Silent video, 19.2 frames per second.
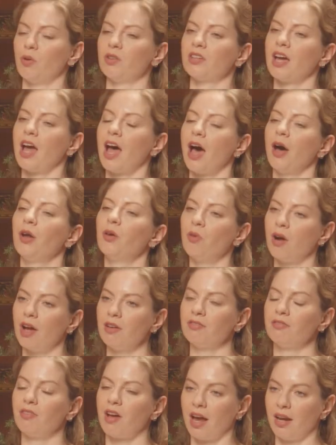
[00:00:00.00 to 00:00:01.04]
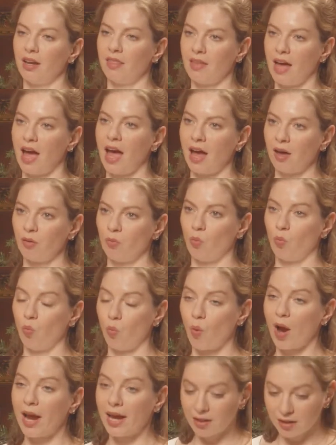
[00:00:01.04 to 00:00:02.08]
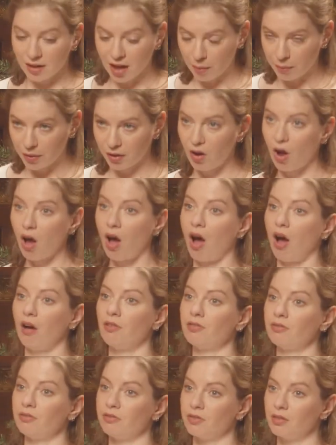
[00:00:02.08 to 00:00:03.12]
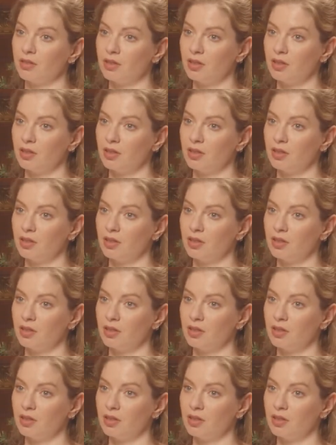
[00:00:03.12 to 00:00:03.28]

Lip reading: it's how do I find that weight coming off